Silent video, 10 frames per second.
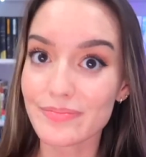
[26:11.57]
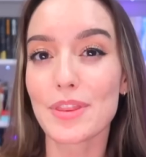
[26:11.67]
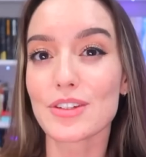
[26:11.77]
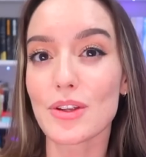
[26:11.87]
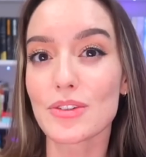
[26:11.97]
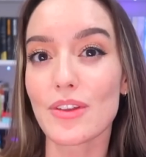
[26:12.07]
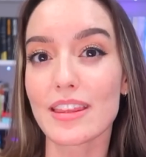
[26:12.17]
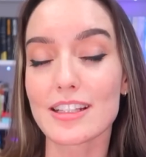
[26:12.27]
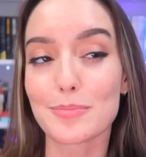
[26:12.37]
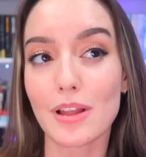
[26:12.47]
But there's also
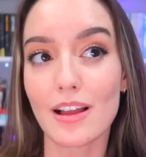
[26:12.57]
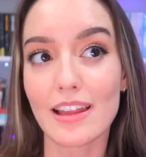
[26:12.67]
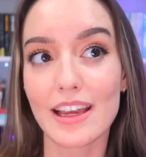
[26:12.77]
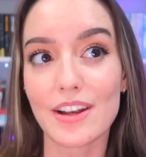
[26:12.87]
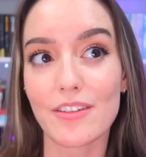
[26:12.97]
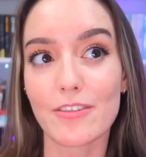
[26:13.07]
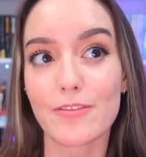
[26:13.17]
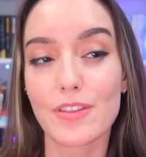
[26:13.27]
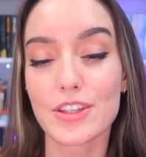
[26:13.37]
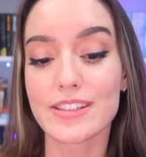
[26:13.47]
like this plot line of
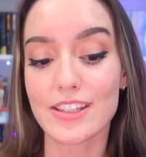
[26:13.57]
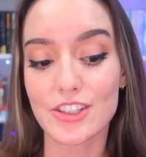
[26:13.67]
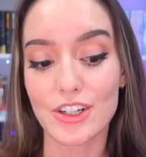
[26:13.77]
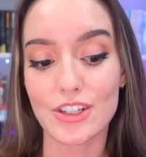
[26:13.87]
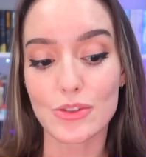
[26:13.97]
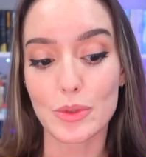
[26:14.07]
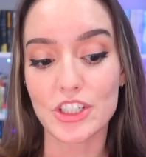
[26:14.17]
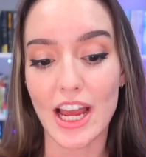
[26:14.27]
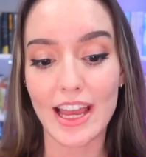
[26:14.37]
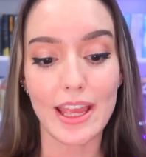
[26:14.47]
the sisters,
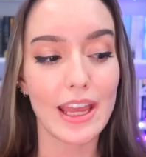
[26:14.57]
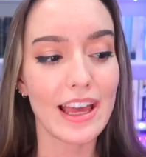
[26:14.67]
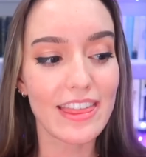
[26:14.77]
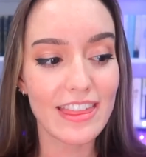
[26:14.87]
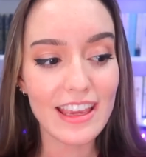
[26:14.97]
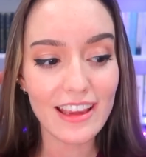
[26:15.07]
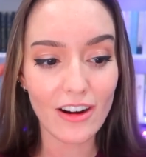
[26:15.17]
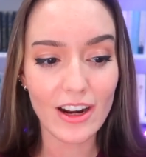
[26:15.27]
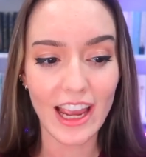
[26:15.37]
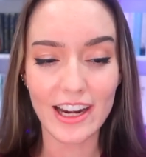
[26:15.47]
which I think
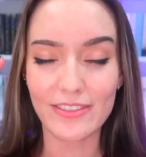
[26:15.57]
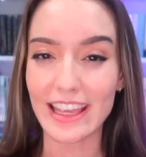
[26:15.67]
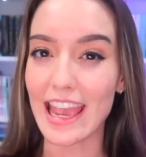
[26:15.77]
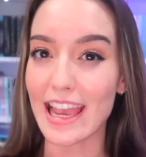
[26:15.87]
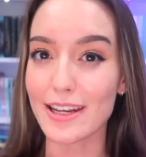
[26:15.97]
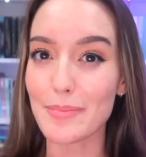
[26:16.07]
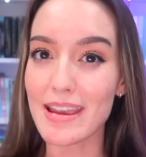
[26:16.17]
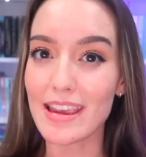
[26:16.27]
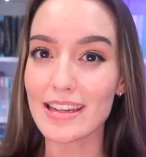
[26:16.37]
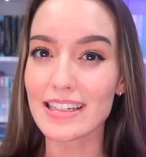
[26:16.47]
are kind of like
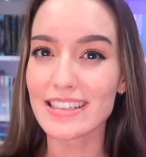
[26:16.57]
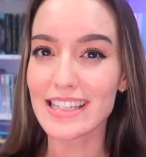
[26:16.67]
Handmaid